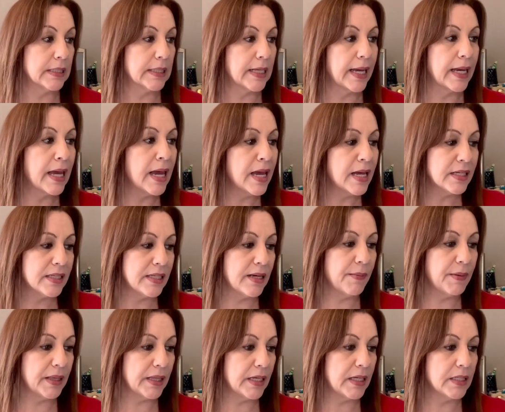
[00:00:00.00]
Like some
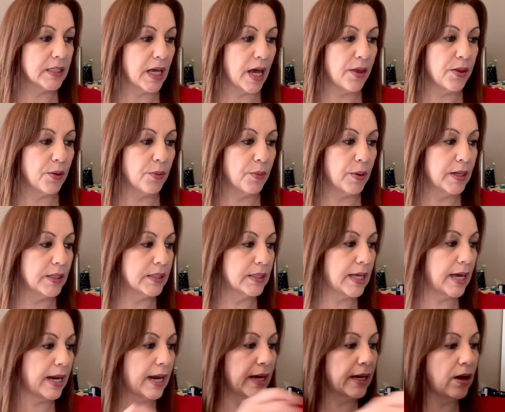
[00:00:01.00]
of these other ones
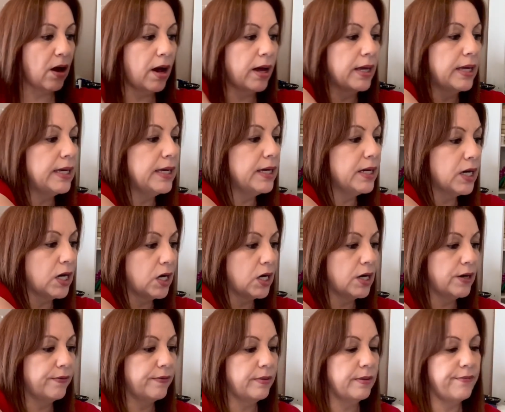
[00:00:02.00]
that I got
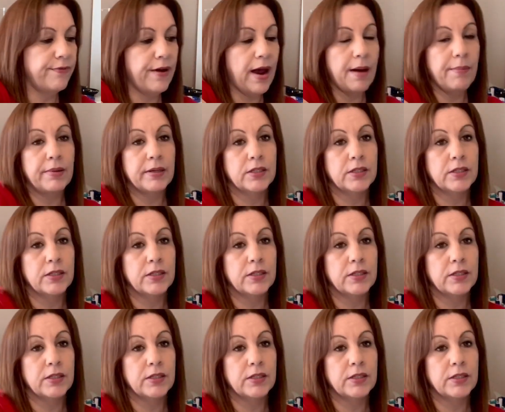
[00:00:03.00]
here from the fabric